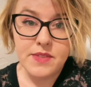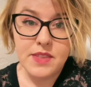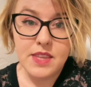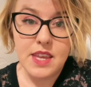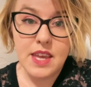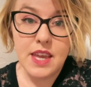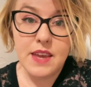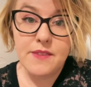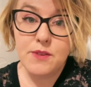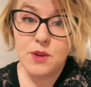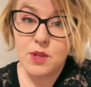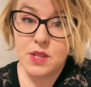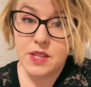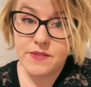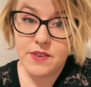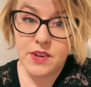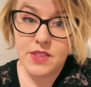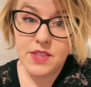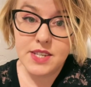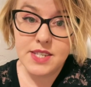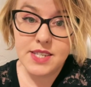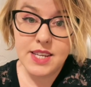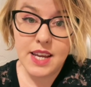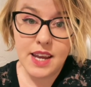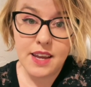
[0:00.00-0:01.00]
If you live on the
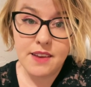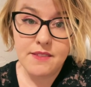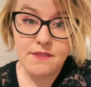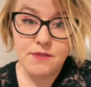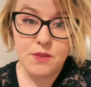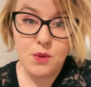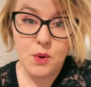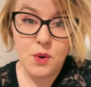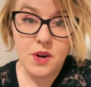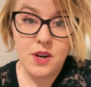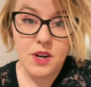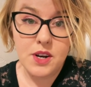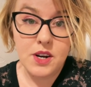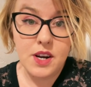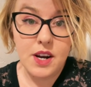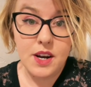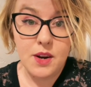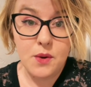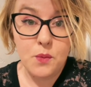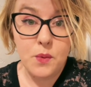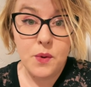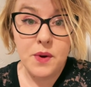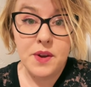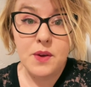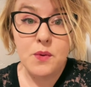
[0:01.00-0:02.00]
second floor, you're going to
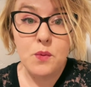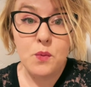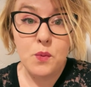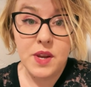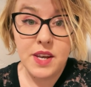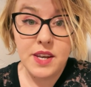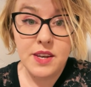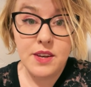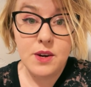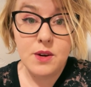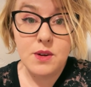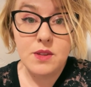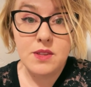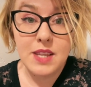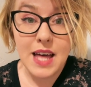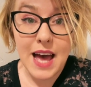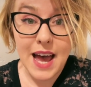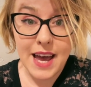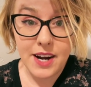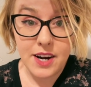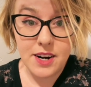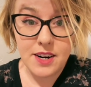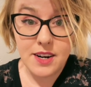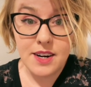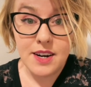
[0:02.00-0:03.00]
want a window
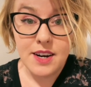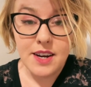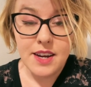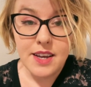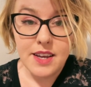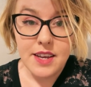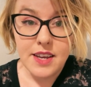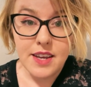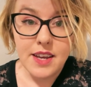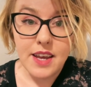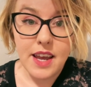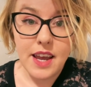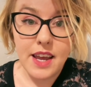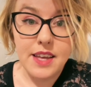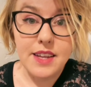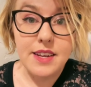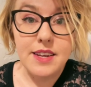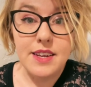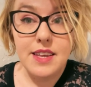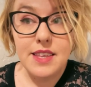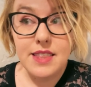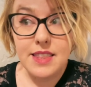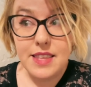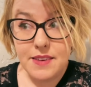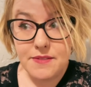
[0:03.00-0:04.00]
ladder.
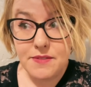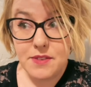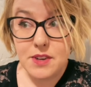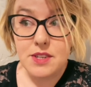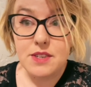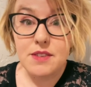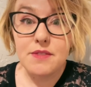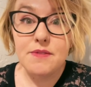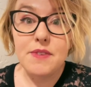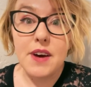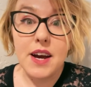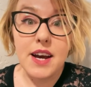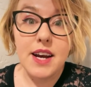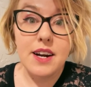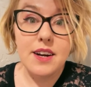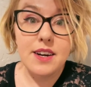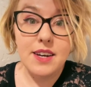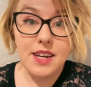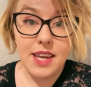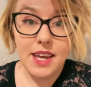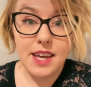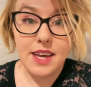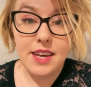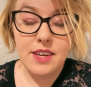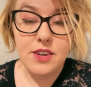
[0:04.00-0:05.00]
And if there's a fire,
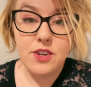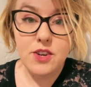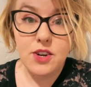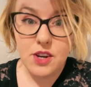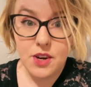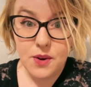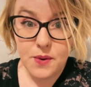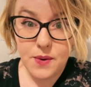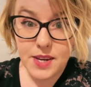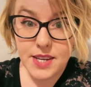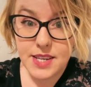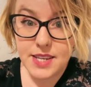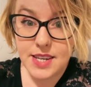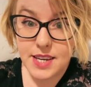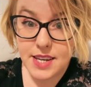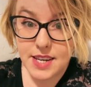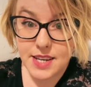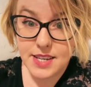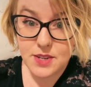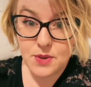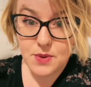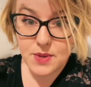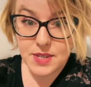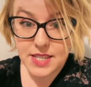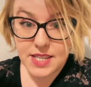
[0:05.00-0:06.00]
again, you're going to need
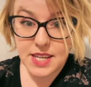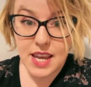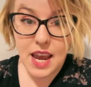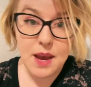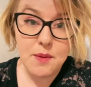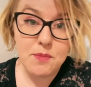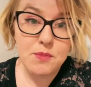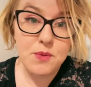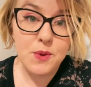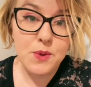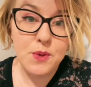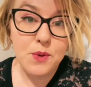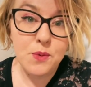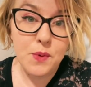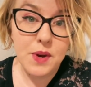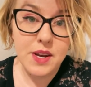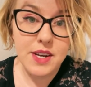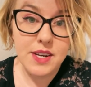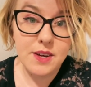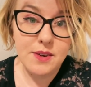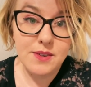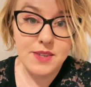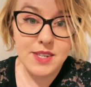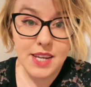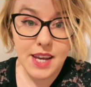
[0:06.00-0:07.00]
to escape through the
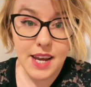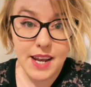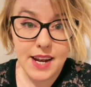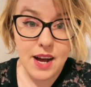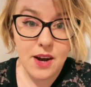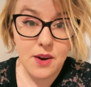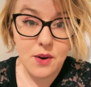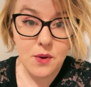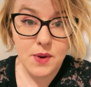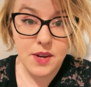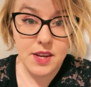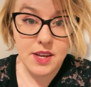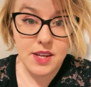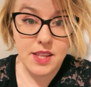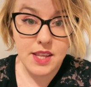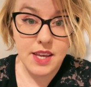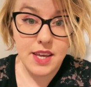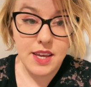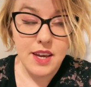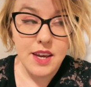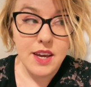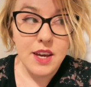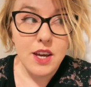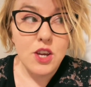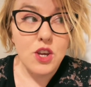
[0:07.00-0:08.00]
window to get out quickly.
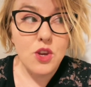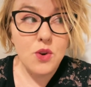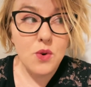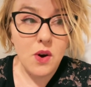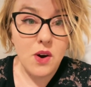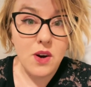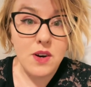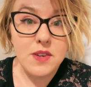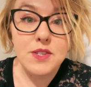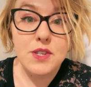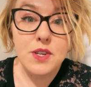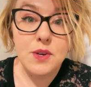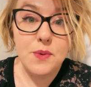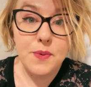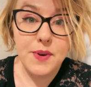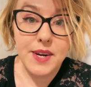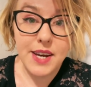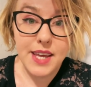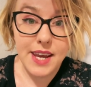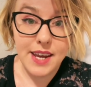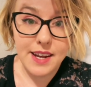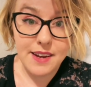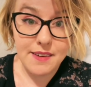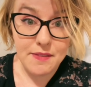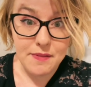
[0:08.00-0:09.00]
You also want to
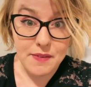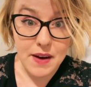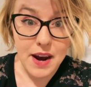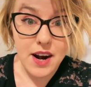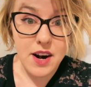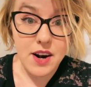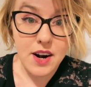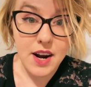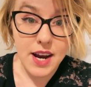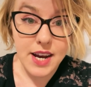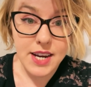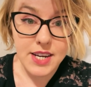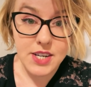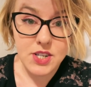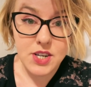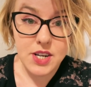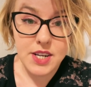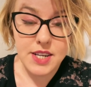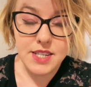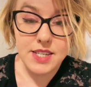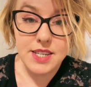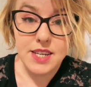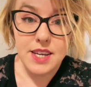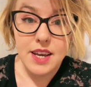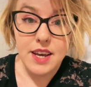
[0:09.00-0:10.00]
get a fire
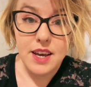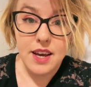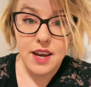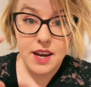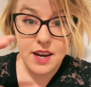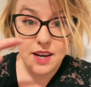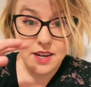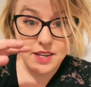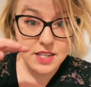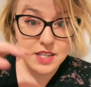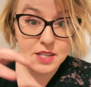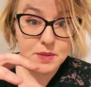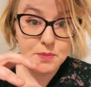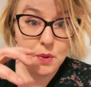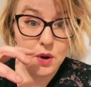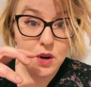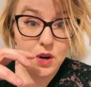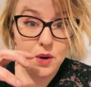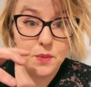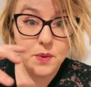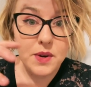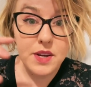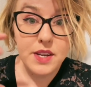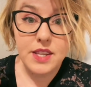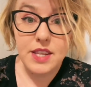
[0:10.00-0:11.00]
hydrant, a small
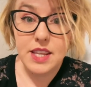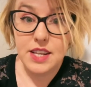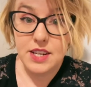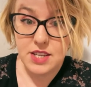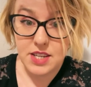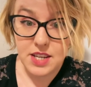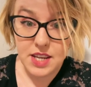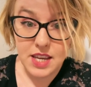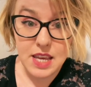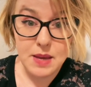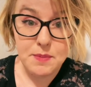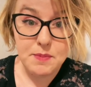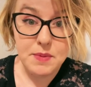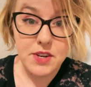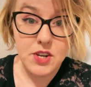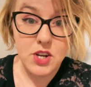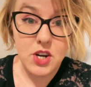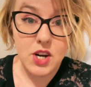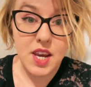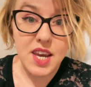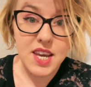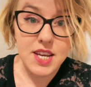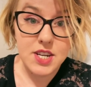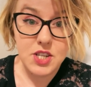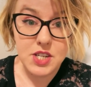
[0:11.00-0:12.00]
one to keep in your
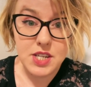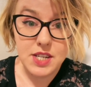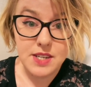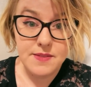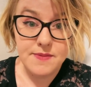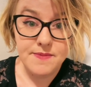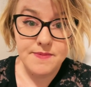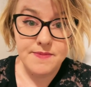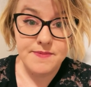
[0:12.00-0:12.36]
kitchen.